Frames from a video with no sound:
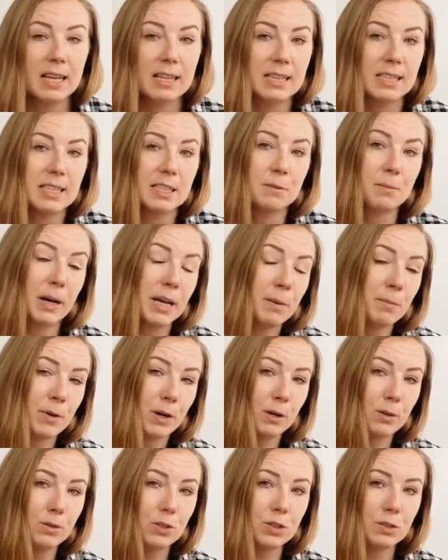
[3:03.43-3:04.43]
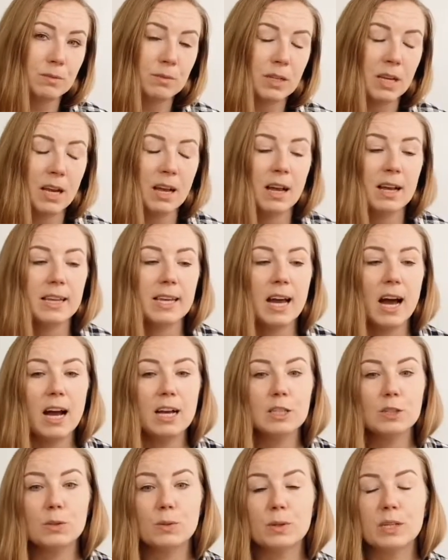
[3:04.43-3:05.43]
This is my approach.
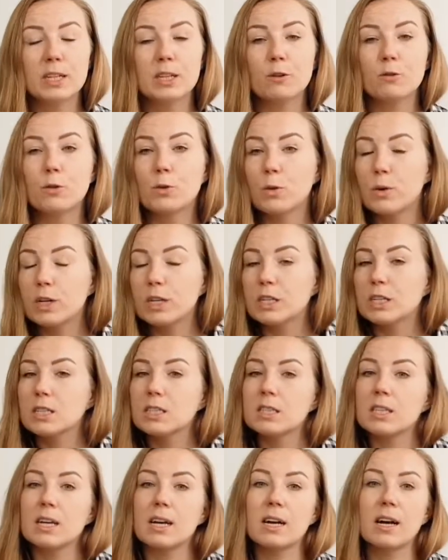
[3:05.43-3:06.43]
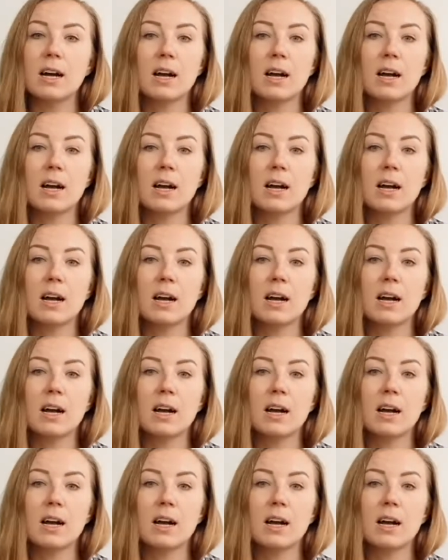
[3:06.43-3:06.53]
Yeah, you can of course